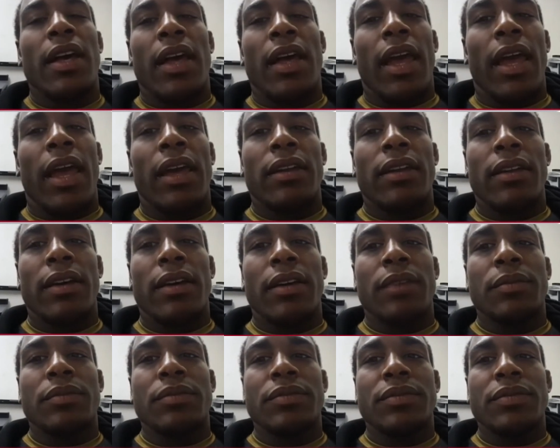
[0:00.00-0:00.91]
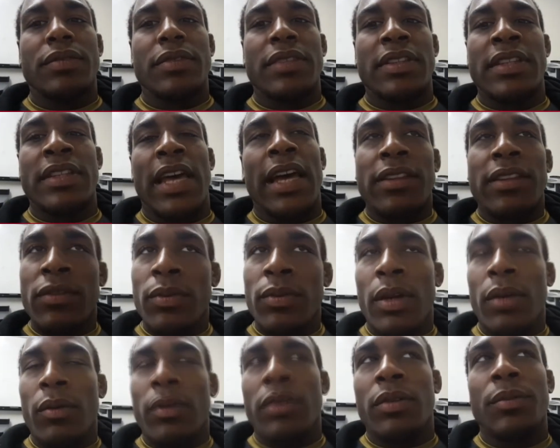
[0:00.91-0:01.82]
And that's what
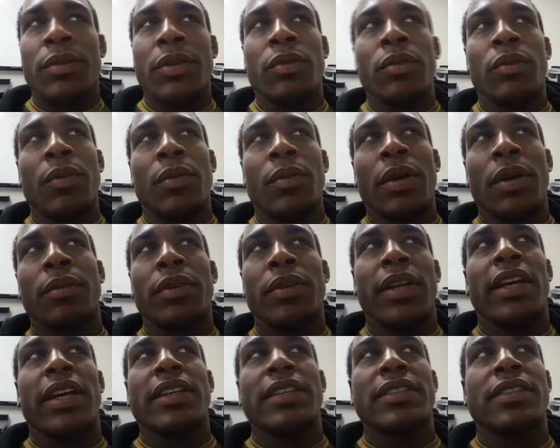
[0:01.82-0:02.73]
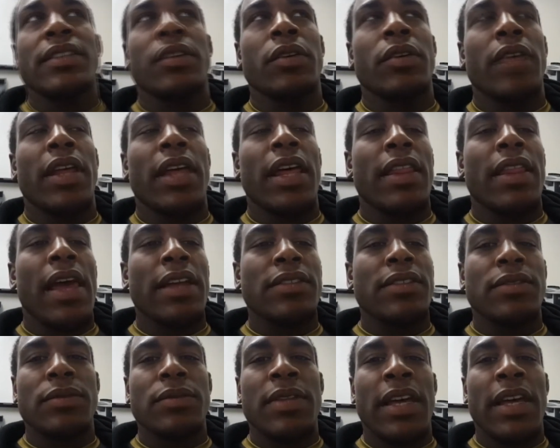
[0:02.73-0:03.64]
I want to be remembered as. You know, and
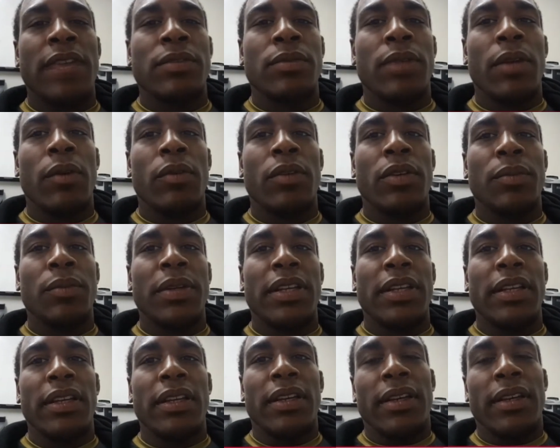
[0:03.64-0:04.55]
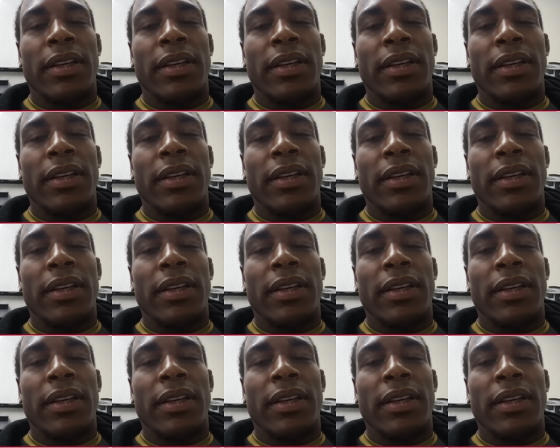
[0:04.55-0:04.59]
that's what I want to be.